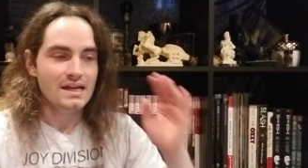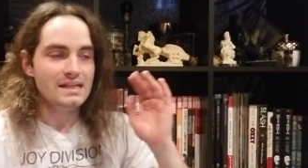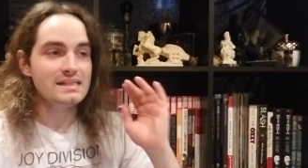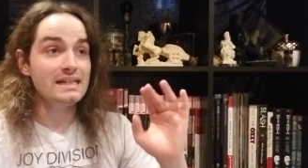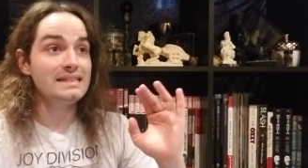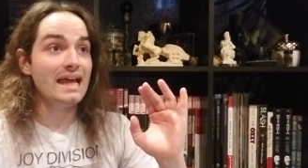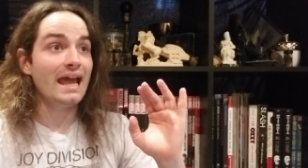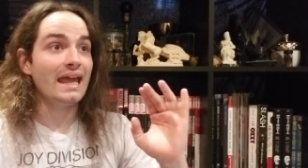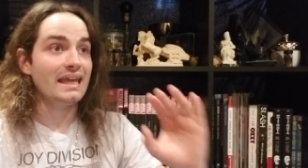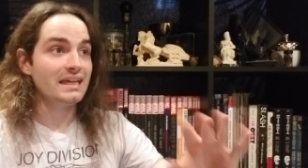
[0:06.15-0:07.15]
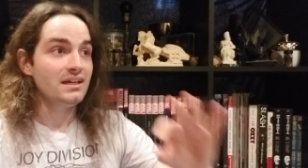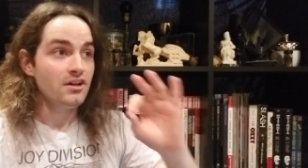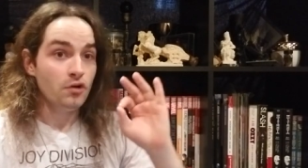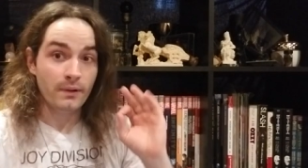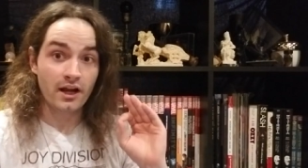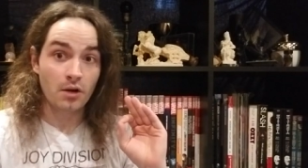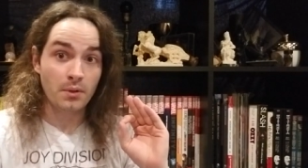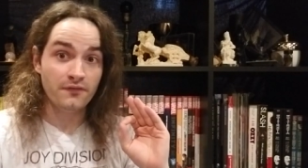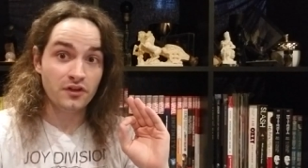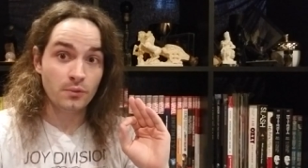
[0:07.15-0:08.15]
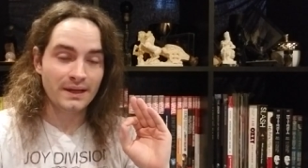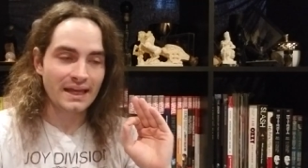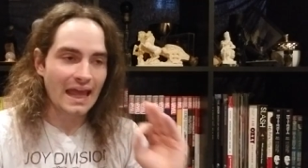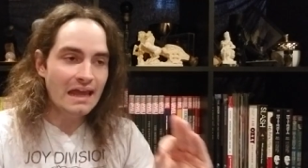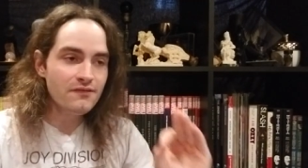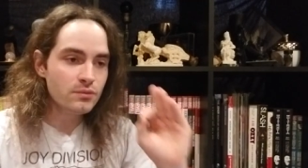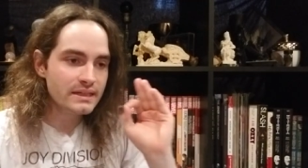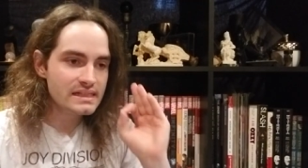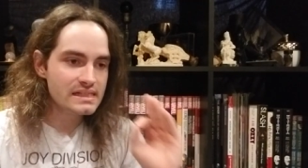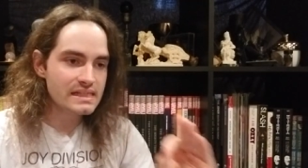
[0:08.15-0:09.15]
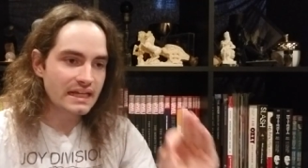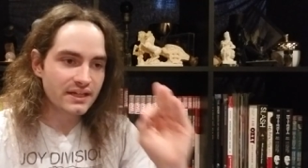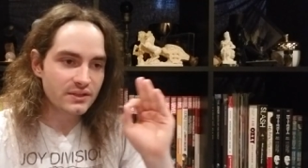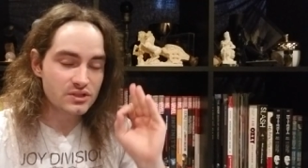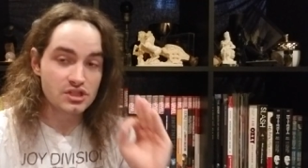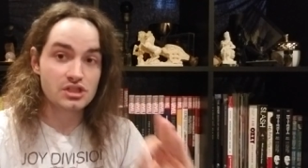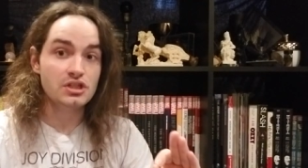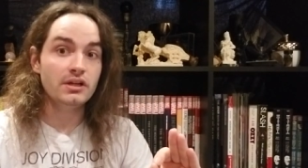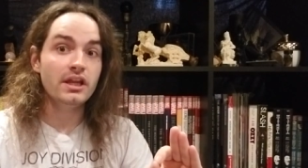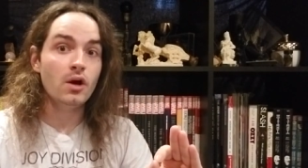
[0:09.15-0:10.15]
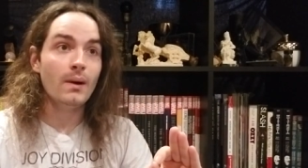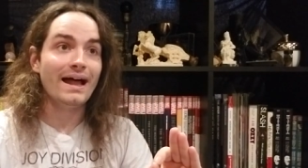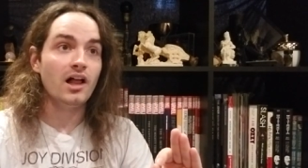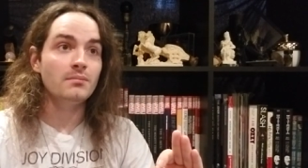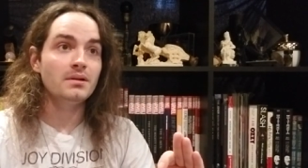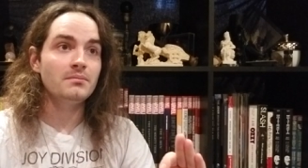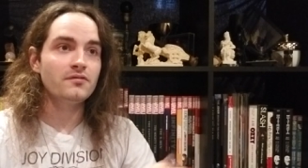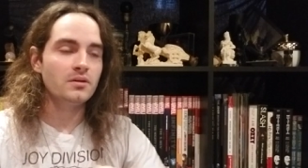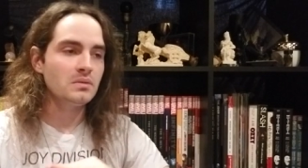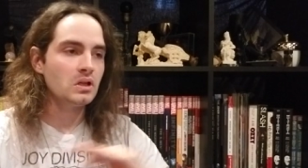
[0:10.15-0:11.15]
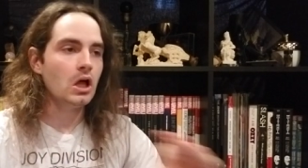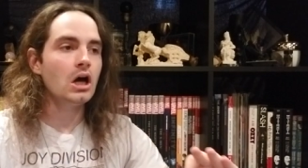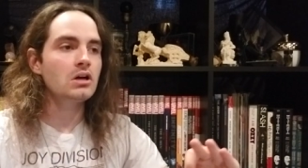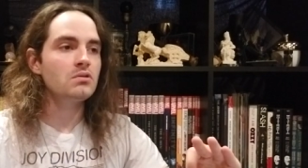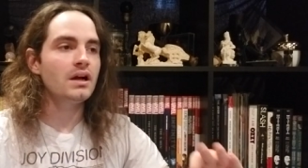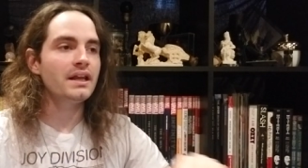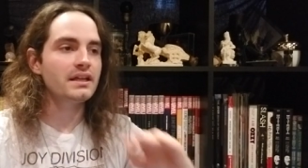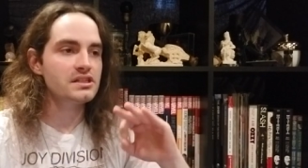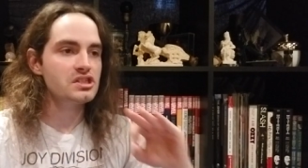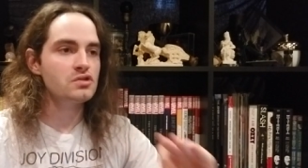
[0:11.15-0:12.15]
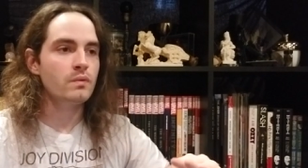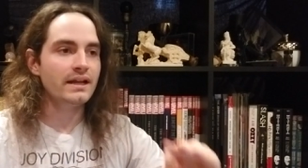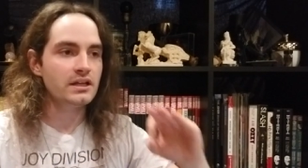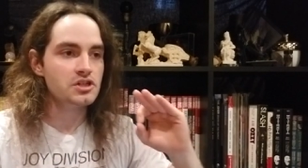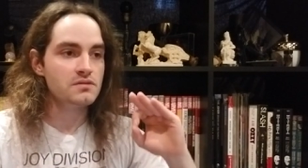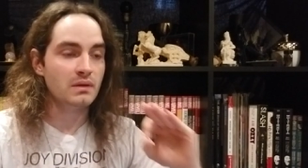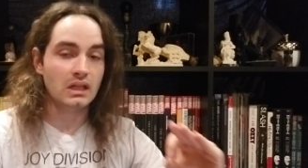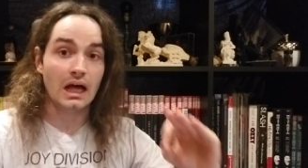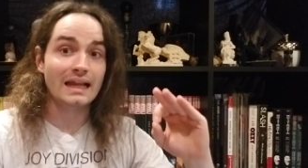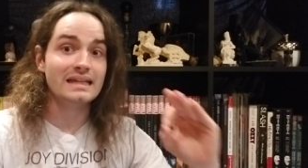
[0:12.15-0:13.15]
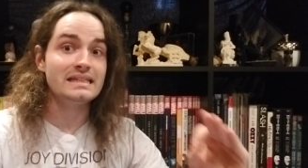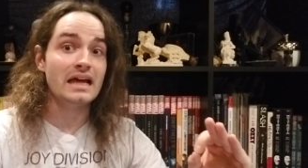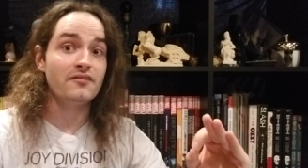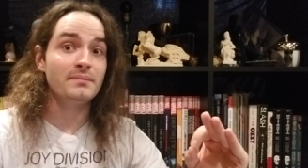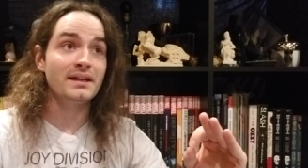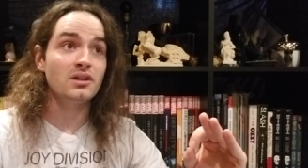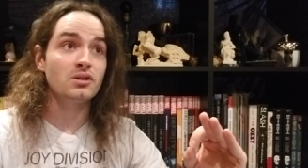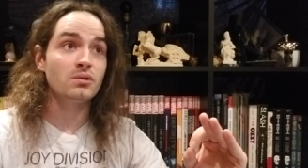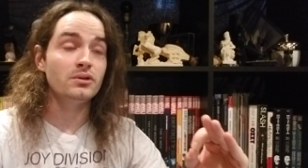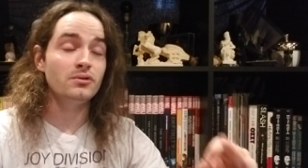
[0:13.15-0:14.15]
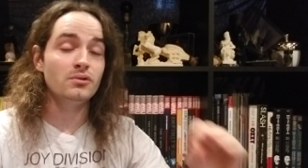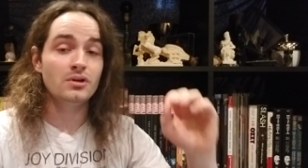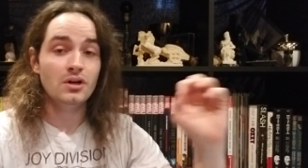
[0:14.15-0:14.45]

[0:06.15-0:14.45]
Today, we are reviewing every single studio album from long-running Swedish melodic death metal crew